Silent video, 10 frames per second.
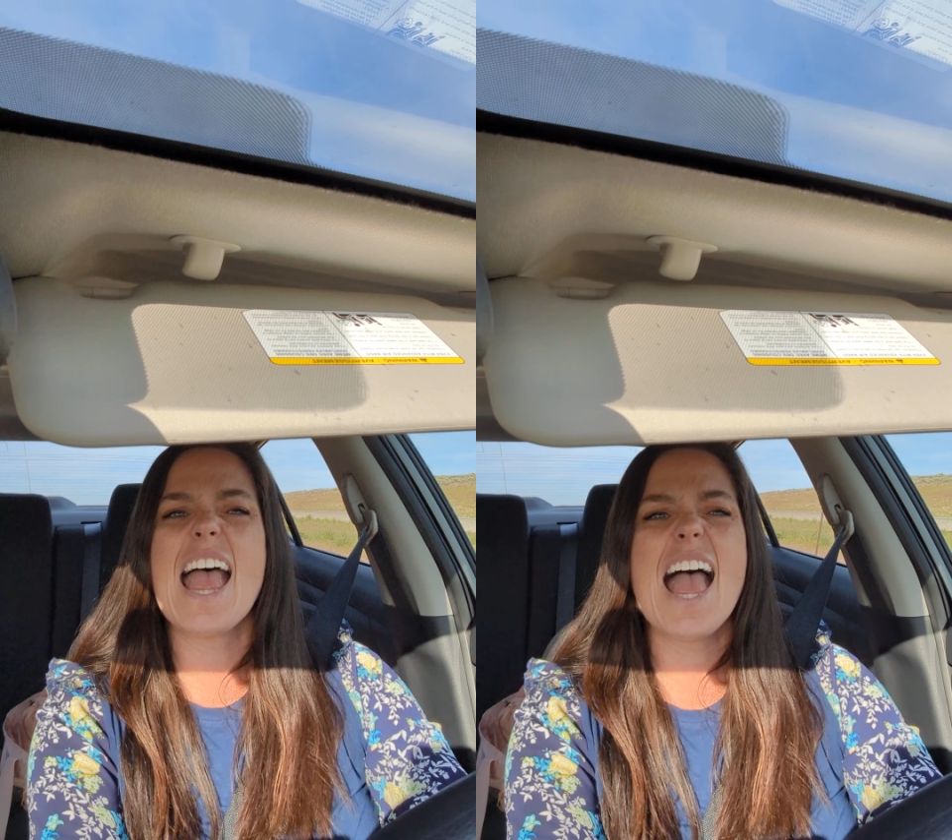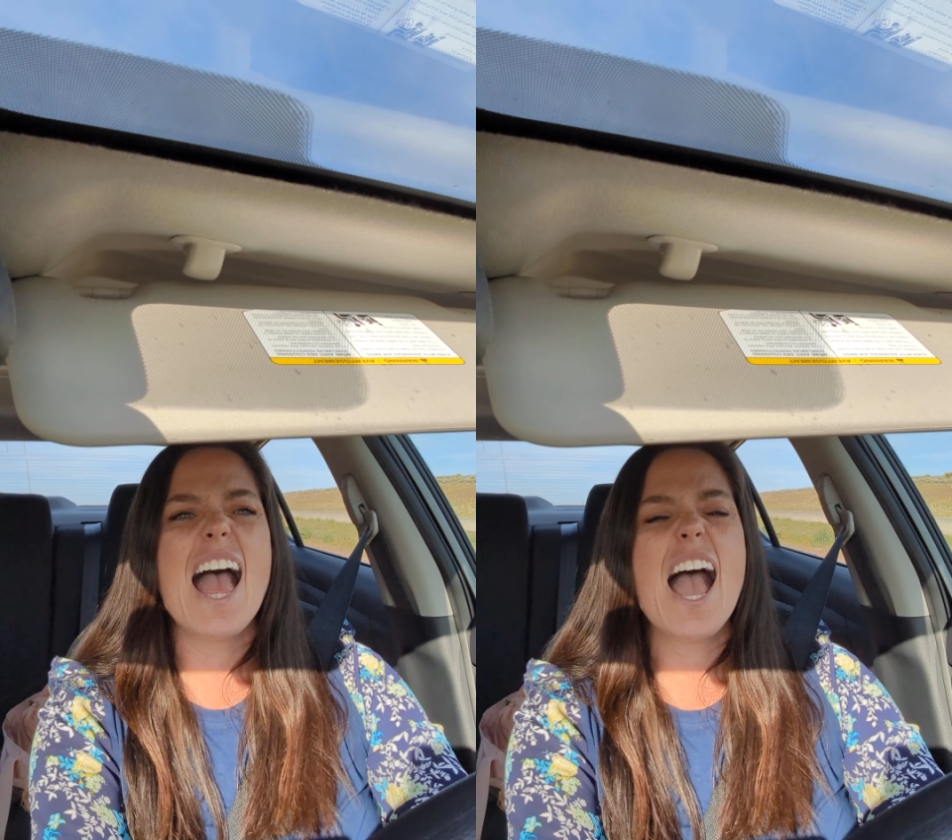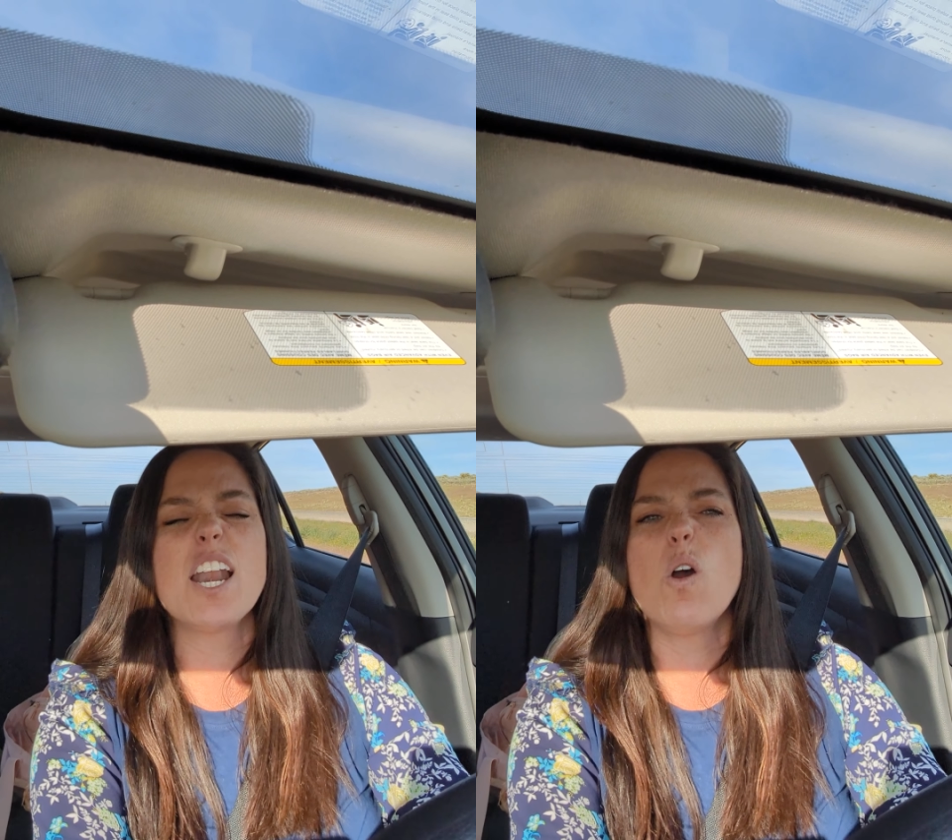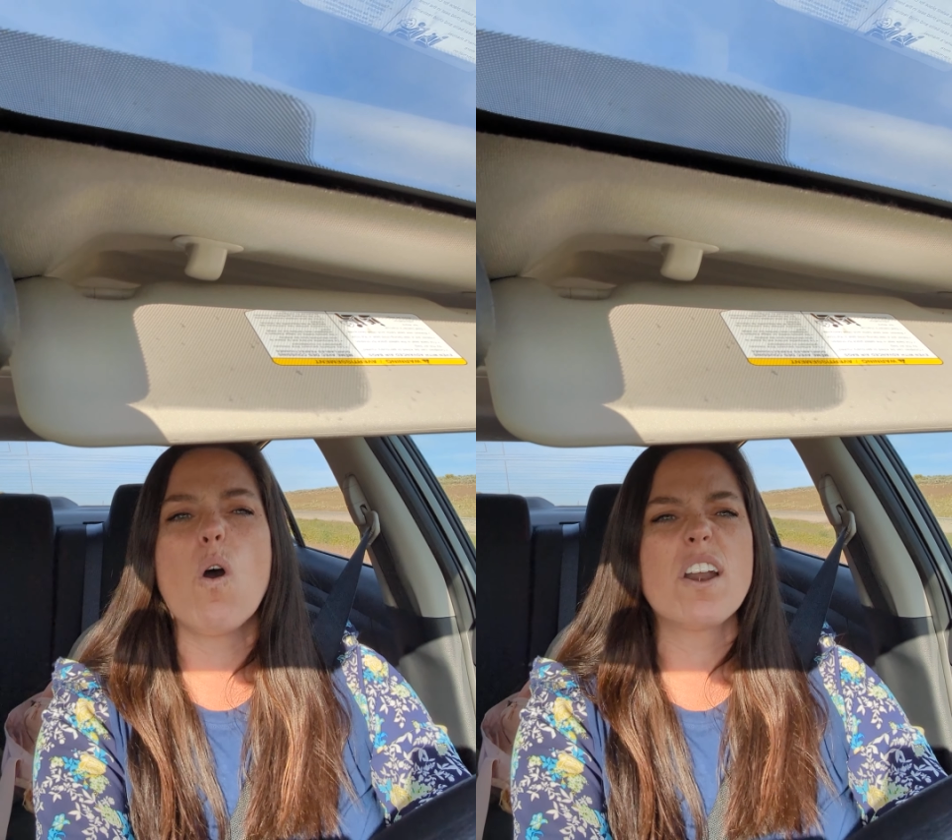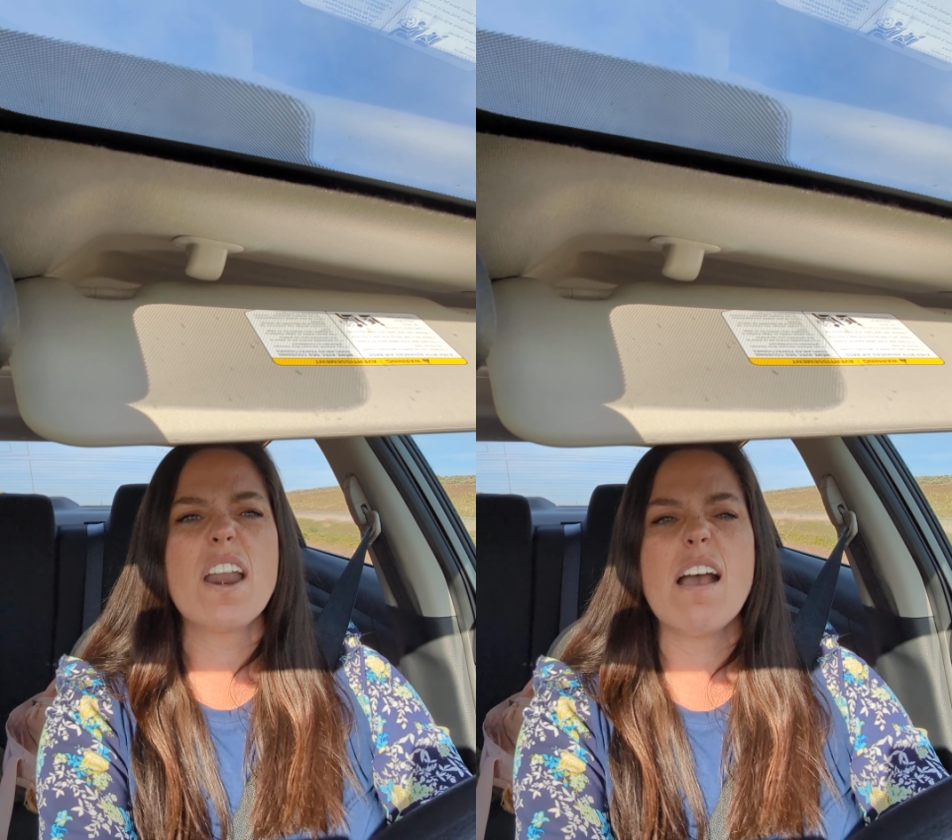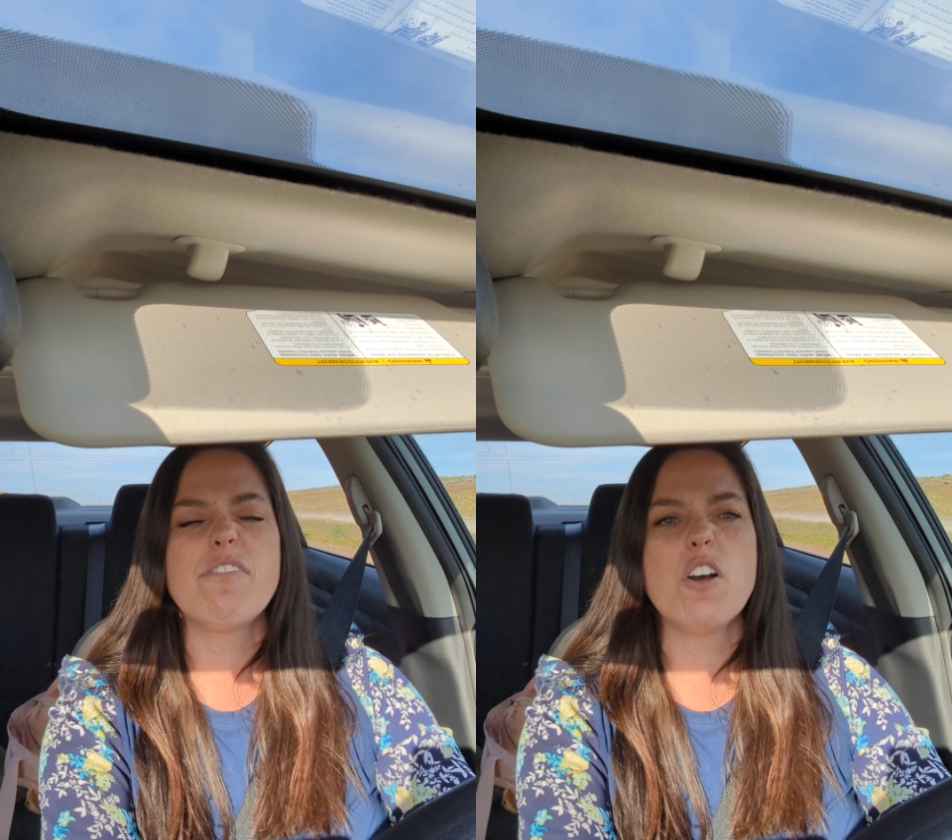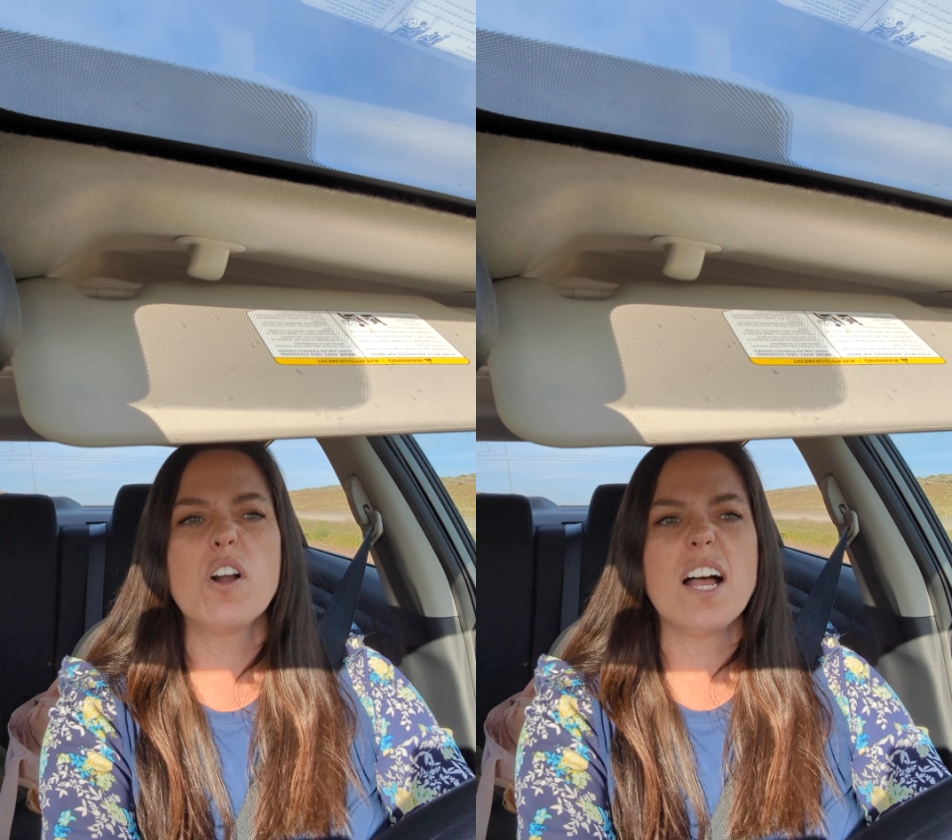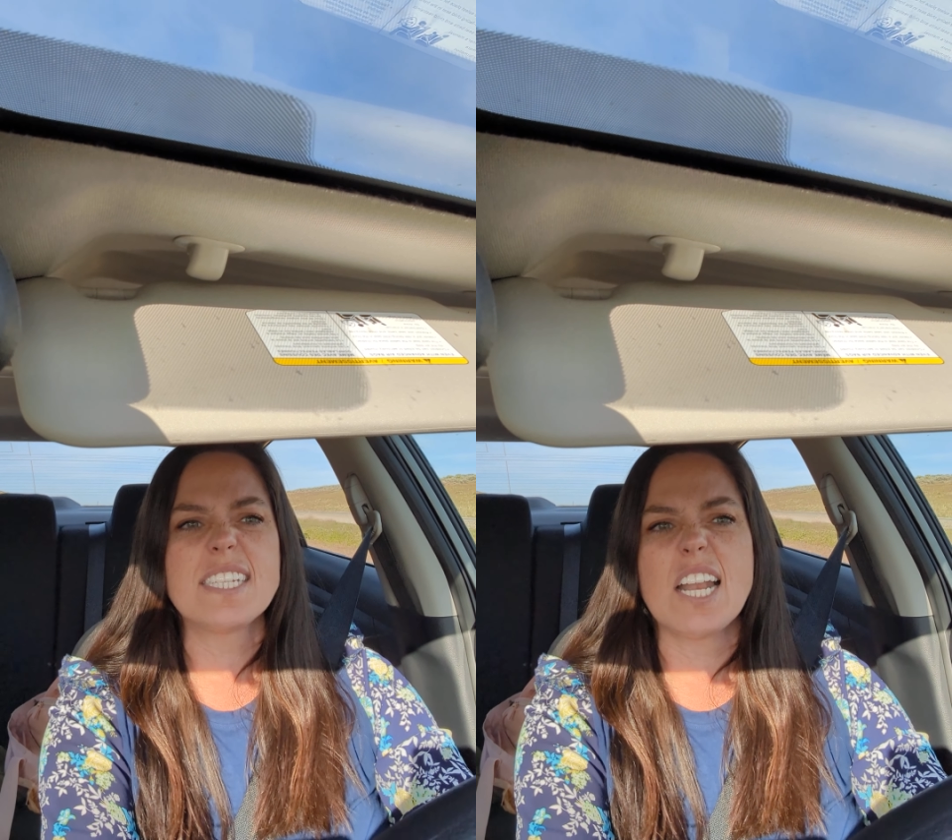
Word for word: ah, I don't want her to have phone calls.